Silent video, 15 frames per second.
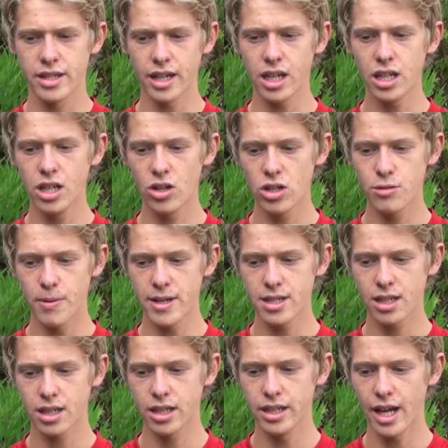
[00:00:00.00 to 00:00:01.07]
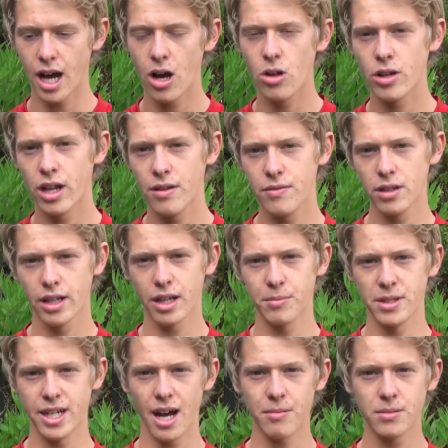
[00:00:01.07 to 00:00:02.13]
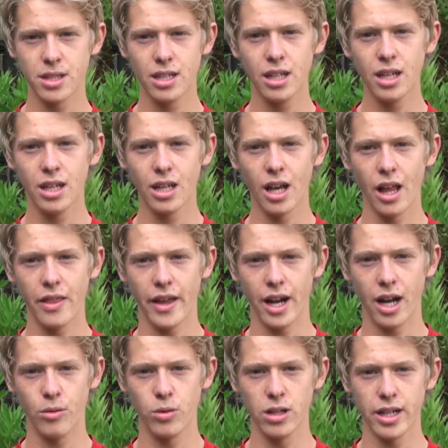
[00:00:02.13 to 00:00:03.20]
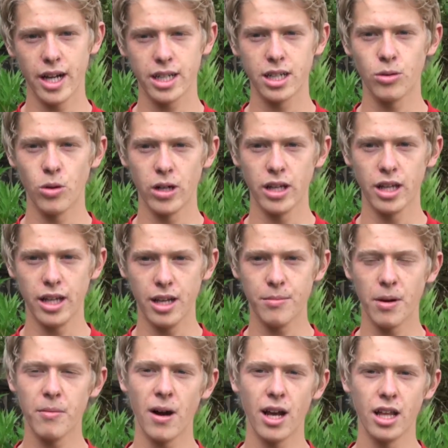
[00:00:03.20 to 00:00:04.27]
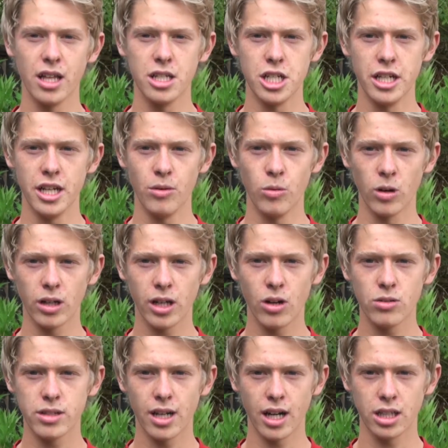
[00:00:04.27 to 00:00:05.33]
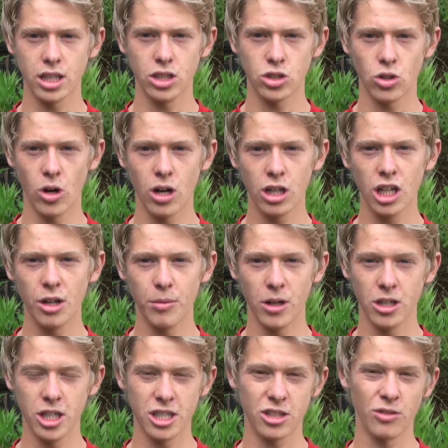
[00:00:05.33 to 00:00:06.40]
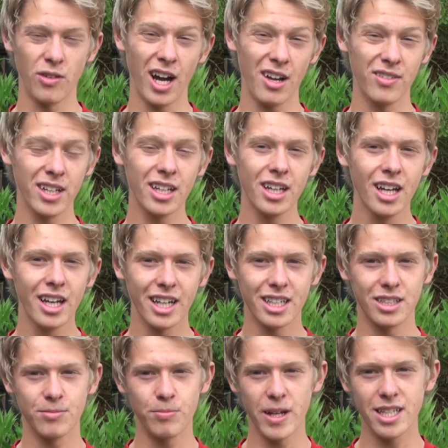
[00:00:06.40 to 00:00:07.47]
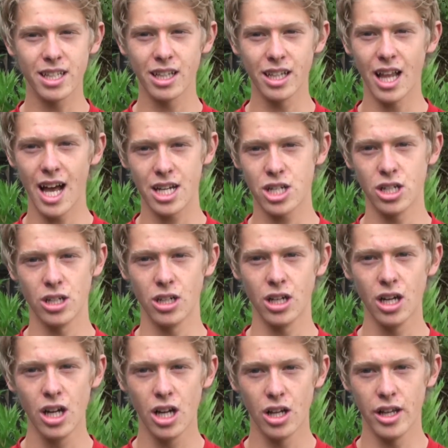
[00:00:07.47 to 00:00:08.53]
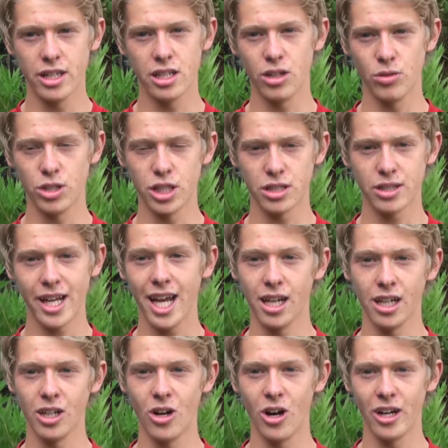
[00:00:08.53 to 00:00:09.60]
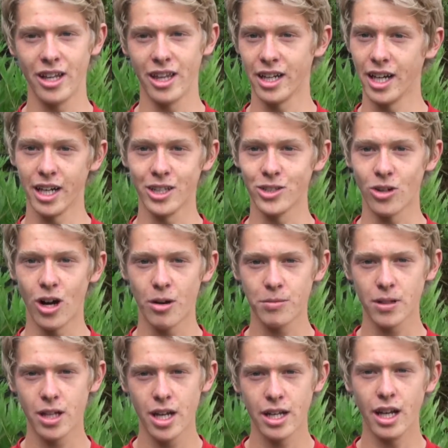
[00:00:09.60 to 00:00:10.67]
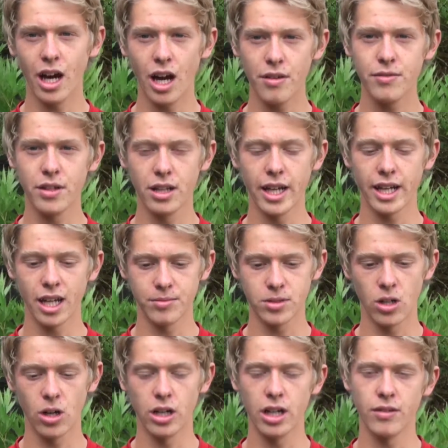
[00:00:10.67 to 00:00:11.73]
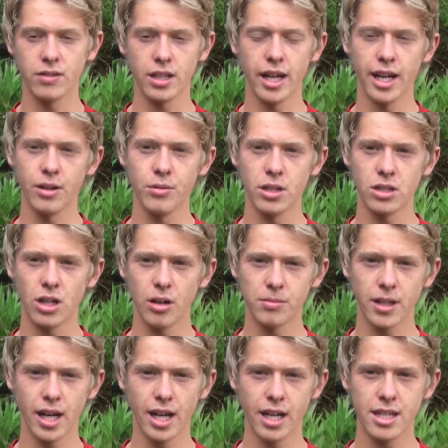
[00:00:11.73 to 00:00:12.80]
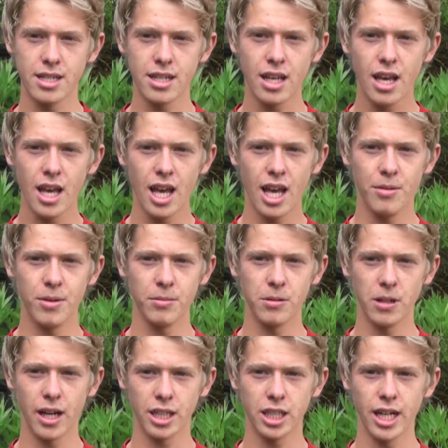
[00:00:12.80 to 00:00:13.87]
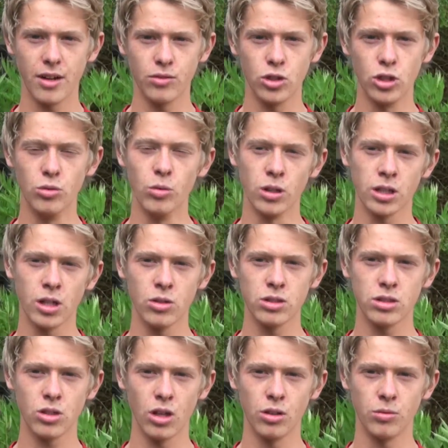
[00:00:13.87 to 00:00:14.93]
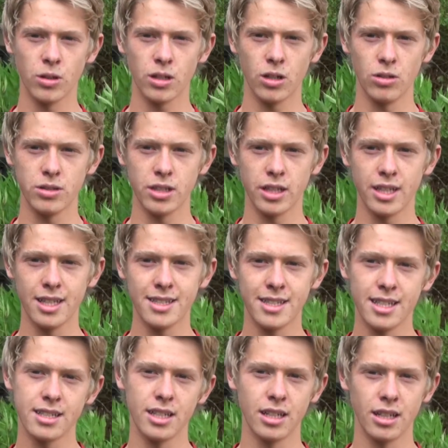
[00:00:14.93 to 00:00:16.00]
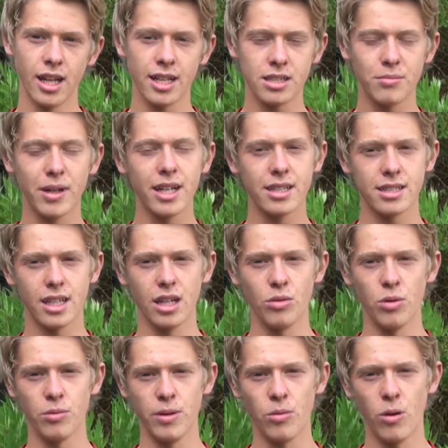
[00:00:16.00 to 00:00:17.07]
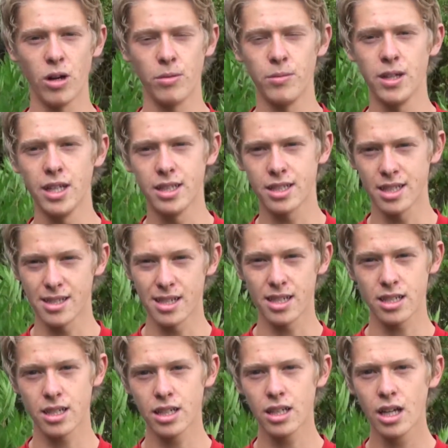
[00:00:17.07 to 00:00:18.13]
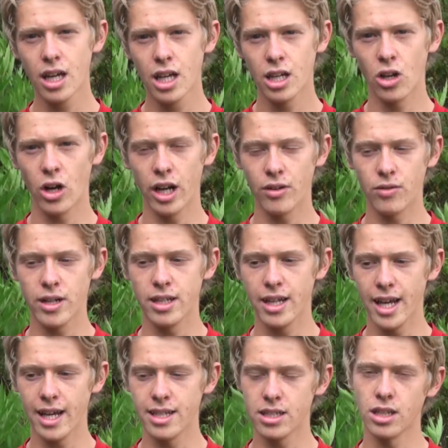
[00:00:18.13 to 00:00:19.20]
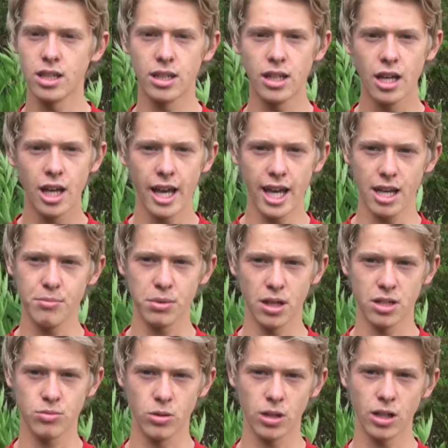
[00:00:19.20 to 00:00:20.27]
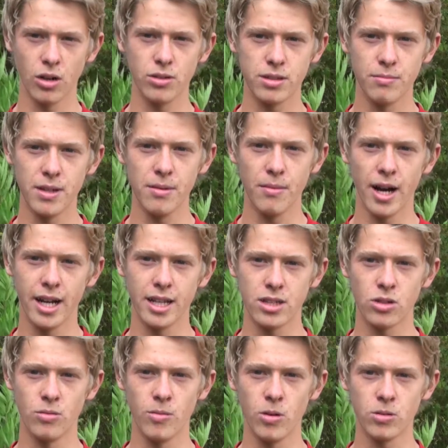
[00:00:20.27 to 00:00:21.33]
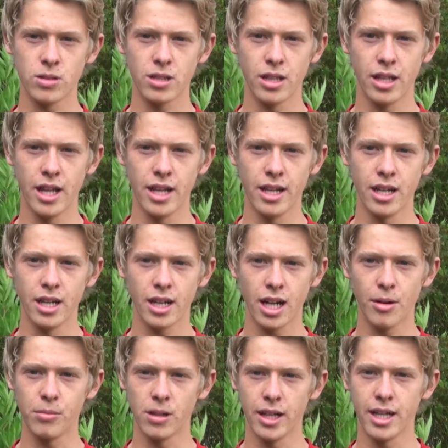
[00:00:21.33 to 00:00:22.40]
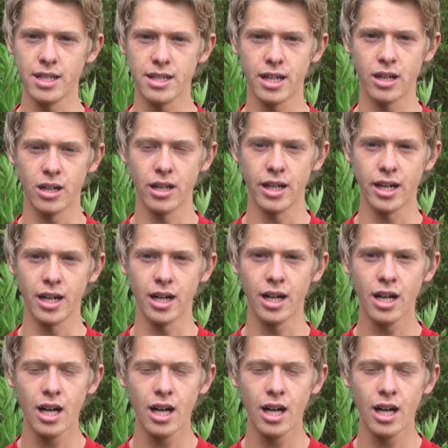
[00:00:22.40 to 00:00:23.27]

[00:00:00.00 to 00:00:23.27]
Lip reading: Second year is basically now that I feel like I'm adapted, that I really actually want to hit my mileage and hit workouts actually strong compared to just surviving. Because it basically last year, this year was just hanging on and then getting dropped. Now I feel like I'm strong enough to hang with the top guys. Maybe we'll actually have good workouts, solid workouts, and consistent. That's the biggest thing that we want to be, is consistent. Not every day is a A-plus workout. It's a B-minus almost, and then a couple A's there and there.